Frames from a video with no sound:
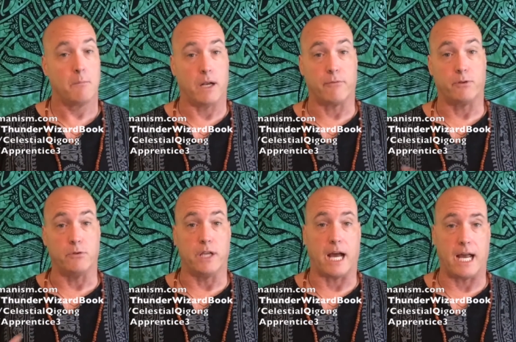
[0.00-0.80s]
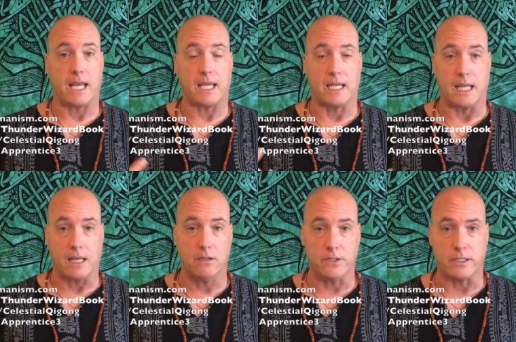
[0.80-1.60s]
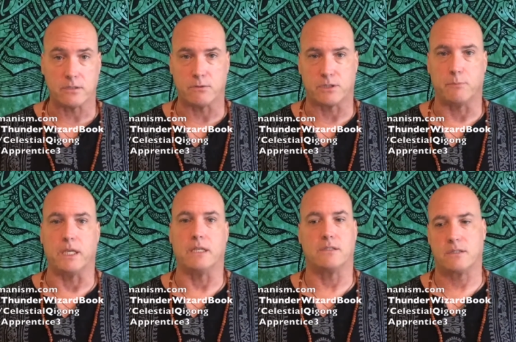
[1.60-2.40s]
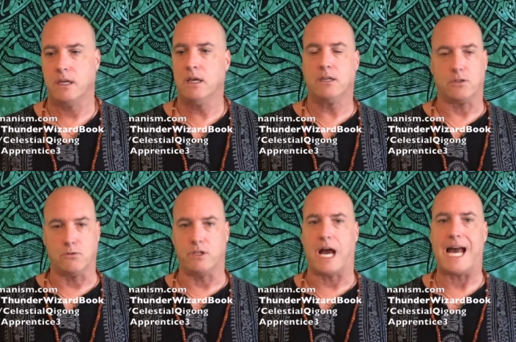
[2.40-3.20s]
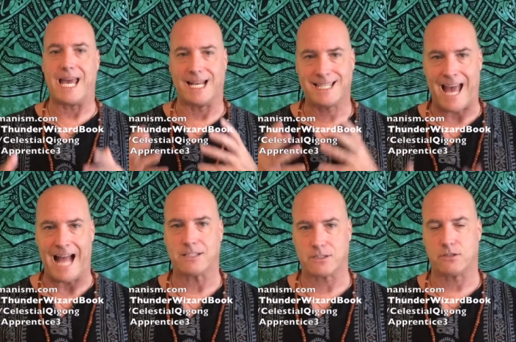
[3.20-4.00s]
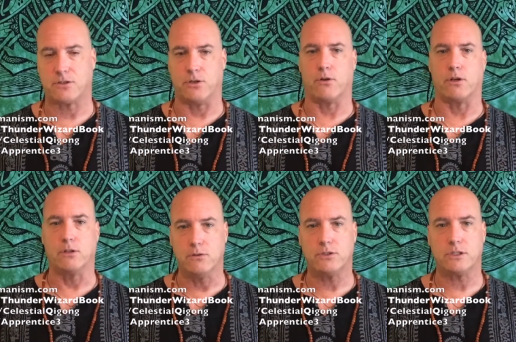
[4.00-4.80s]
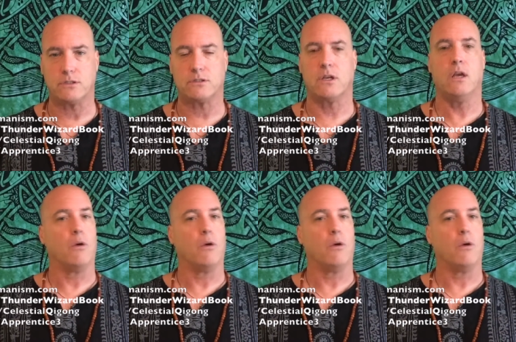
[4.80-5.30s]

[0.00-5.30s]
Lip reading: But if you die in illness, which means you die attached to your illusions,